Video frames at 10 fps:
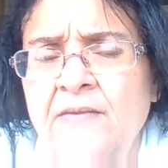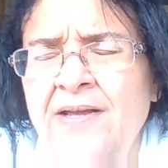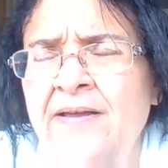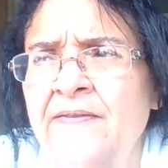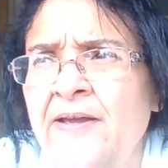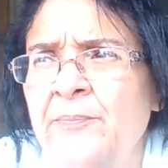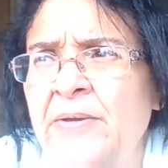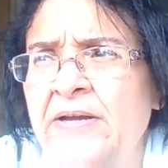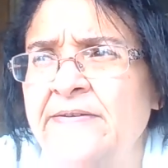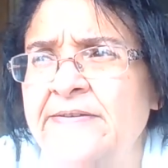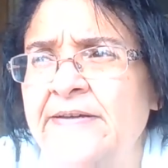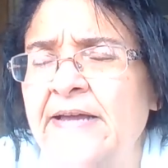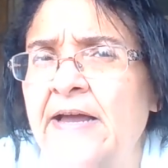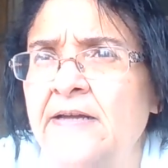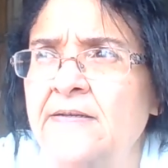and that because it
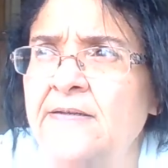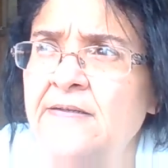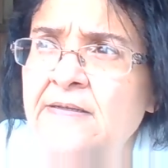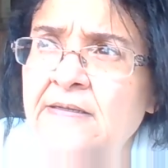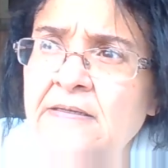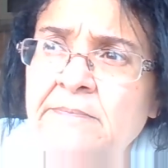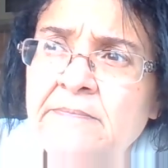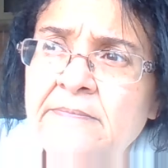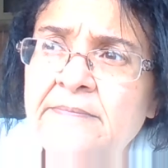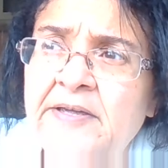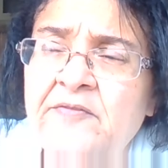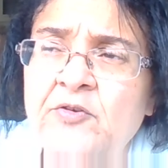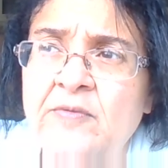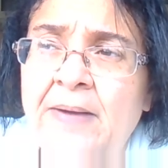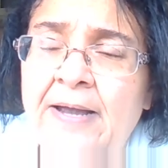can give you
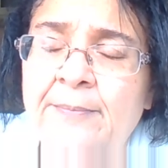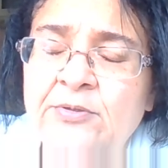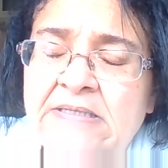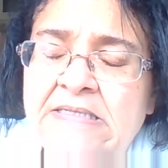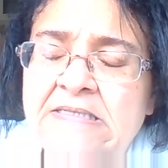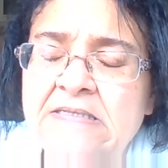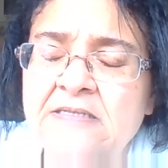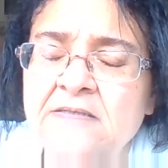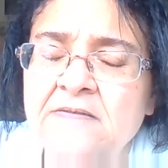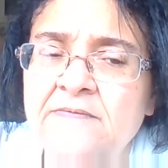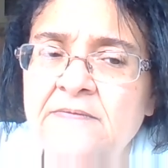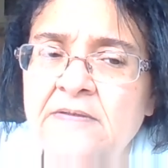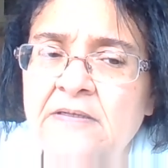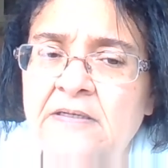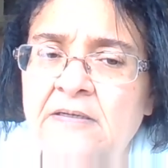some hypotensive
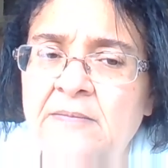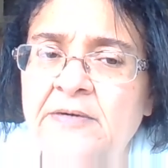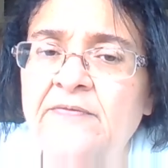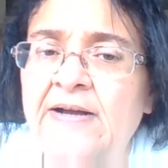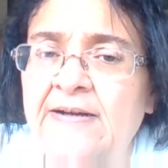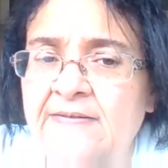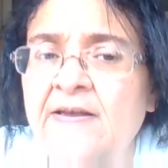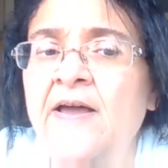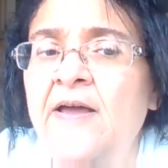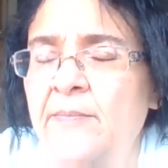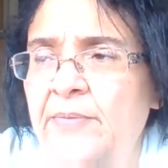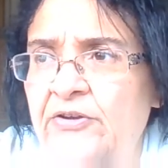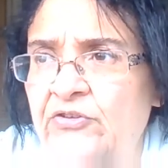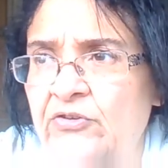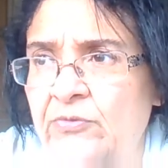effects,
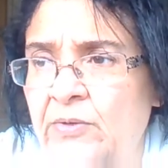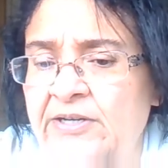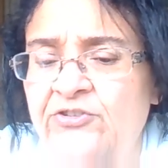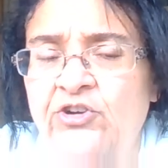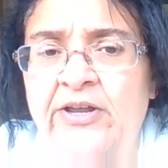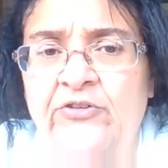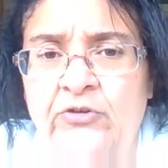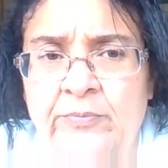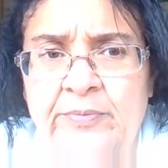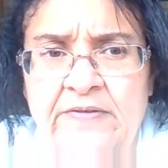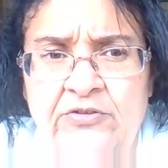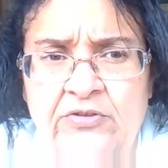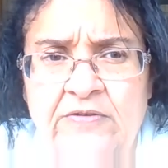patients want to change their position